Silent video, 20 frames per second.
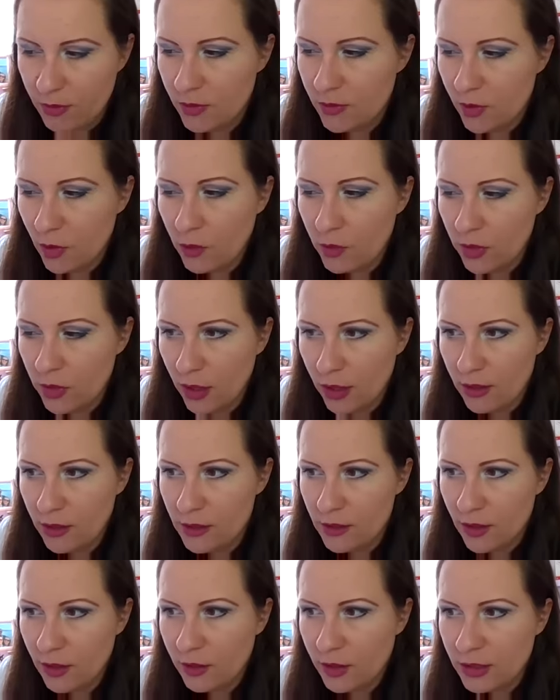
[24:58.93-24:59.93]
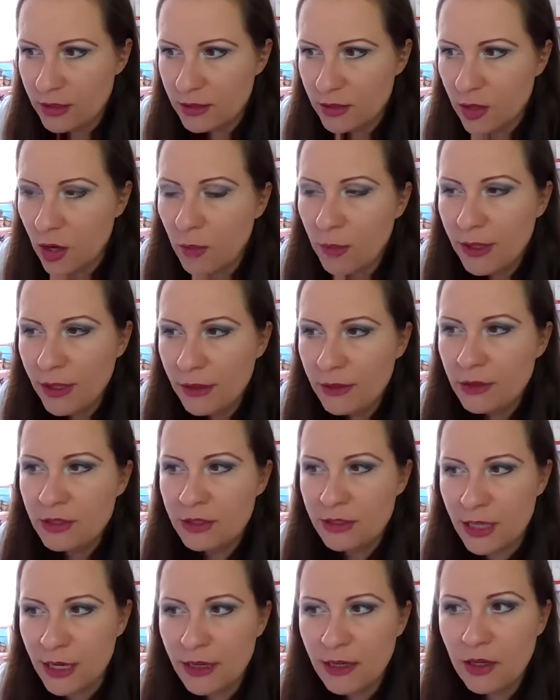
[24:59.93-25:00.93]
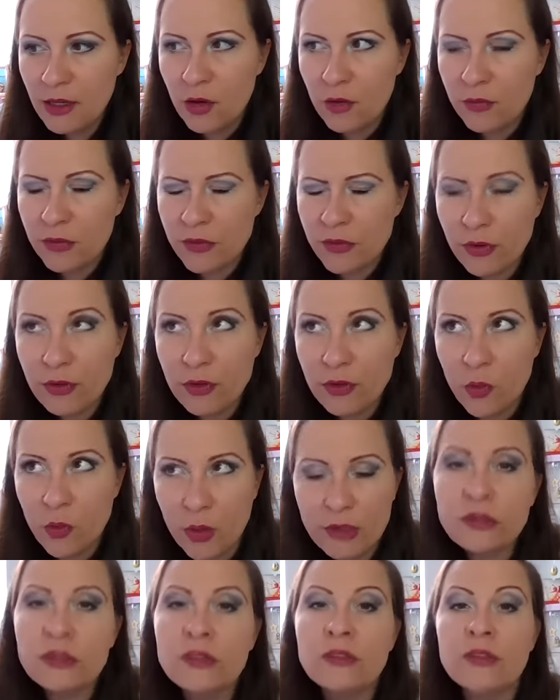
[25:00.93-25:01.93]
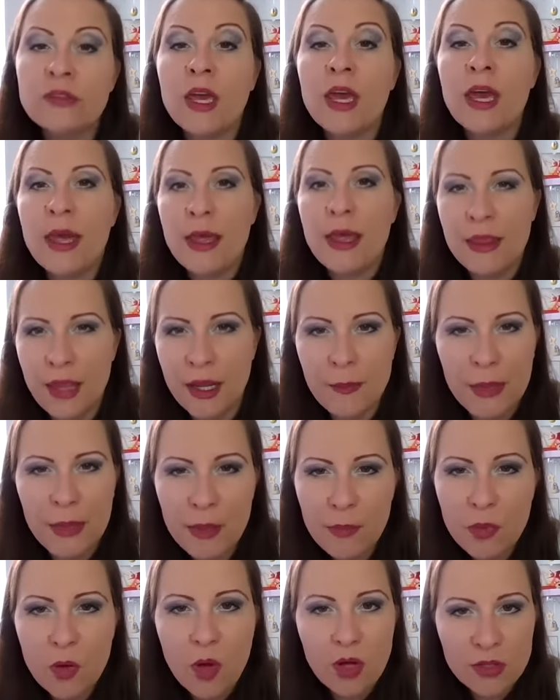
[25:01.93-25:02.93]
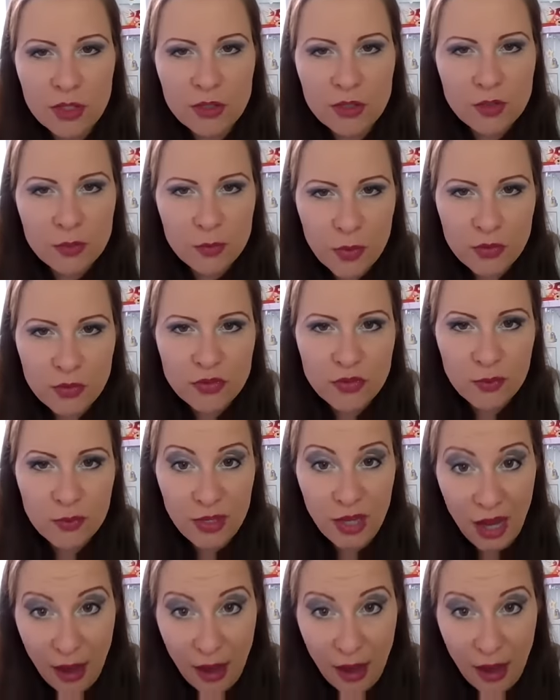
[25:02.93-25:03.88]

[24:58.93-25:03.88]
so there is a common understanding of certain questions that people are not supposed to be